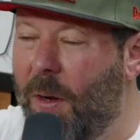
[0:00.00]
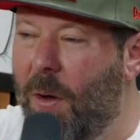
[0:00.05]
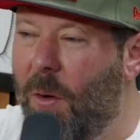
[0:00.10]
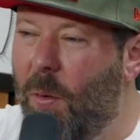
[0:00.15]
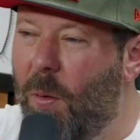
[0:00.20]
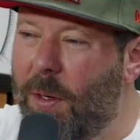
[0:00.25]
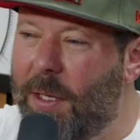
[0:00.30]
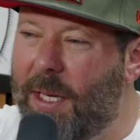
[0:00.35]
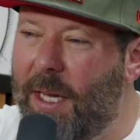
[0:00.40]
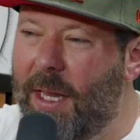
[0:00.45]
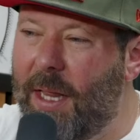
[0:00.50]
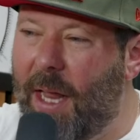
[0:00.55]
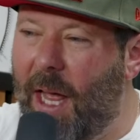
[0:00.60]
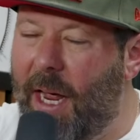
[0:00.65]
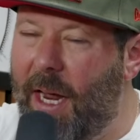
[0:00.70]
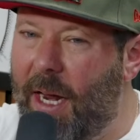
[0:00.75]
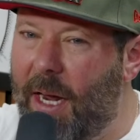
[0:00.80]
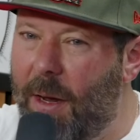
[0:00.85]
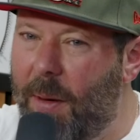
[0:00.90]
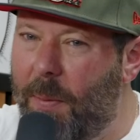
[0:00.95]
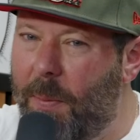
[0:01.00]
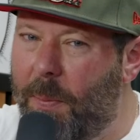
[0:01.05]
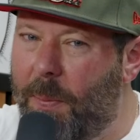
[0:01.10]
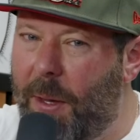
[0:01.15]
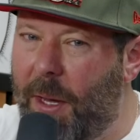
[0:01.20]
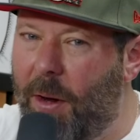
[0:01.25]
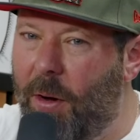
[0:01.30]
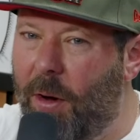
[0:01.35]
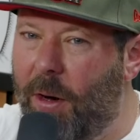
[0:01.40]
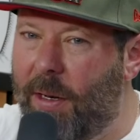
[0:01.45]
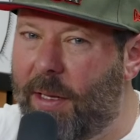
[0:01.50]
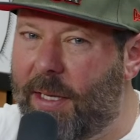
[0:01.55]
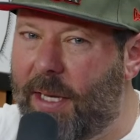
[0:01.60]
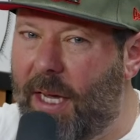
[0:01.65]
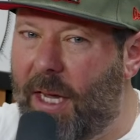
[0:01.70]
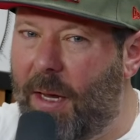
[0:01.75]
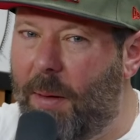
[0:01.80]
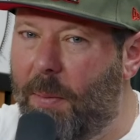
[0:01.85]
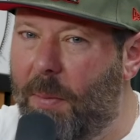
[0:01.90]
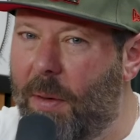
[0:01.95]
What's it like being on a
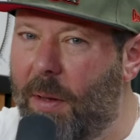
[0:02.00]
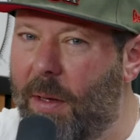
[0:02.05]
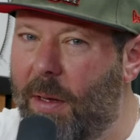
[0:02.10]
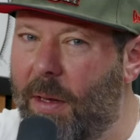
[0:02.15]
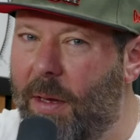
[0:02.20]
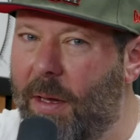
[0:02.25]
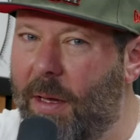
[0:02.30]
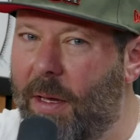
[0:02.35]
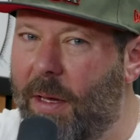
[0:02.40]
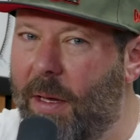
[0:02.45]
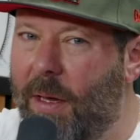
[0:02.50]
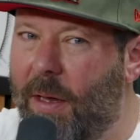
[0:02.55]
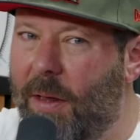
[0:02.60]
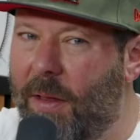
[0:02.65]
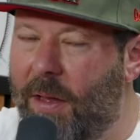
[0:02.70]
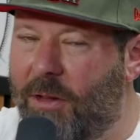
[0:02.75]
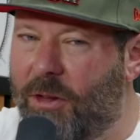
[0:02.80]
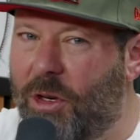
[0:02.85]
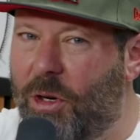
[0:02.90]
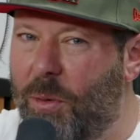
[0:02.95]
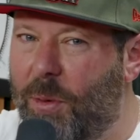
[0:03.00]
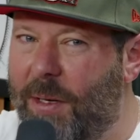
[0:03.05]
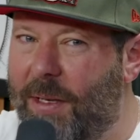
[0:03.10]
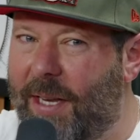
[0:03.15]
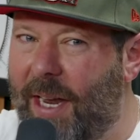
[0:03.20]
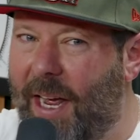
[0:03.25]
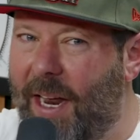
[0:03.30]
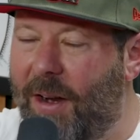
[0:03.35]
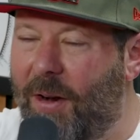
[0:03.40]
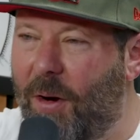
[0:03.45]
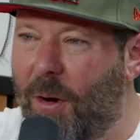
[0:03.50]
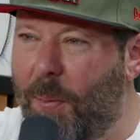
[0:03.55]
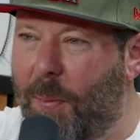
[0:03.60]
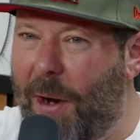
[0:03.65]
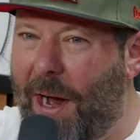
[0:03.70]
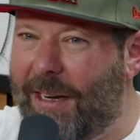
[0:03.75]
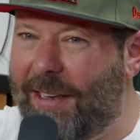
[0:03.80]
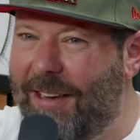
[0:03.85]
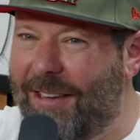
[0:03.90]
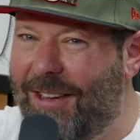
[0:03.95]
team that's 2-10? Are
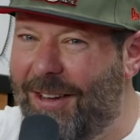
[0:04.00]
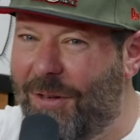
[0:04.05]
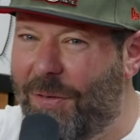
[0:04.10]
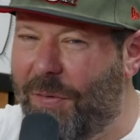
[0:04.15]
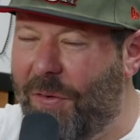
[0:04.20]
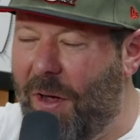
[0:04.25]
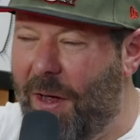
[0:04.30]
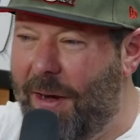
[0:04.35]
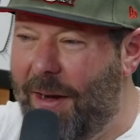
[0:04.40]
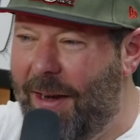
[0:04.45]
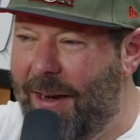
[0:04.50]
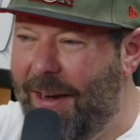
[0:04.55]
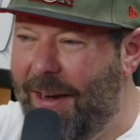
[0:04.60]
practices fun?